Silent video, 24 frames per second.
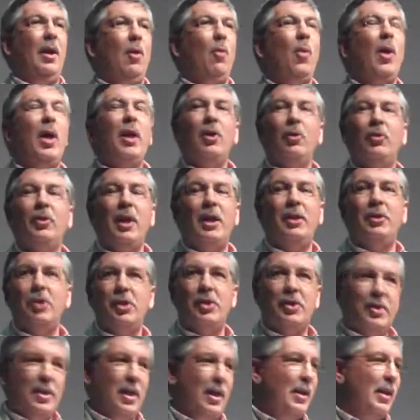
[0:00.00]
Why don't they
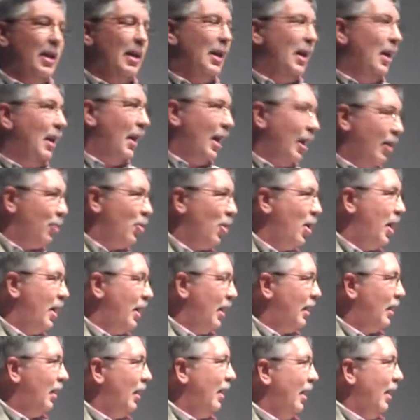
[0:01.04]
just send it
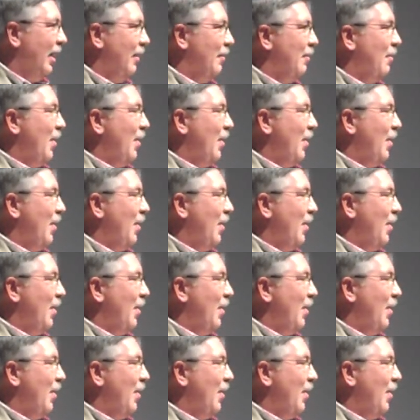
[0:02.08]
electronically?